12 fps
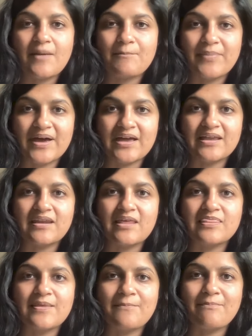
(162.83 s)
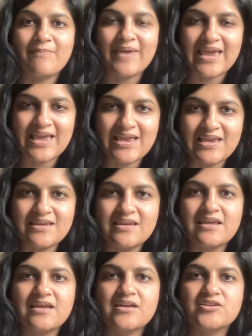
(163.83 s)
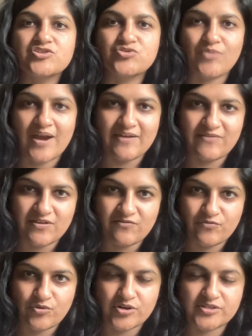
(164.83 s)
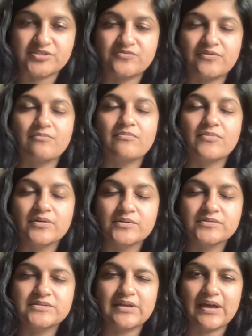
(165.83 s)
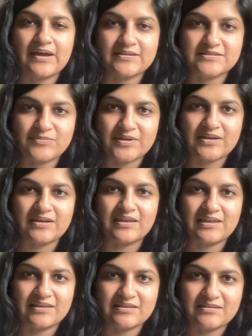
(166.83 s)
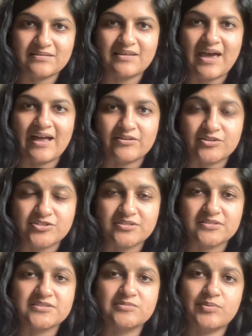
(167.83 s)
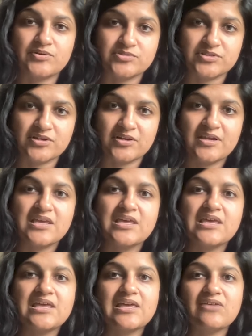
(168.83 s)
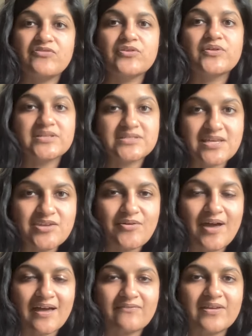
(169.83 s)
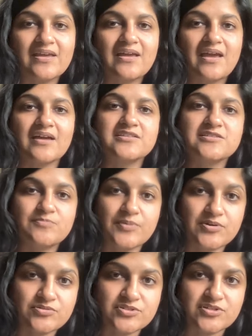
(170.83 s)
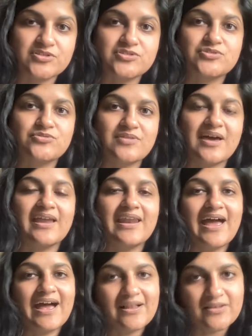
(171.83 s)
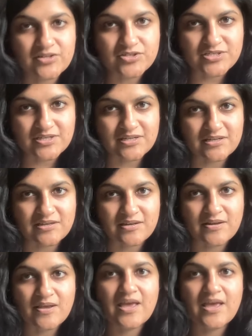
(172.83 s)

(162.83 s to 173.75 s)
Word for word: but the main driving force for most asthma is allergen exposure. If you continue having exposure to that allergen,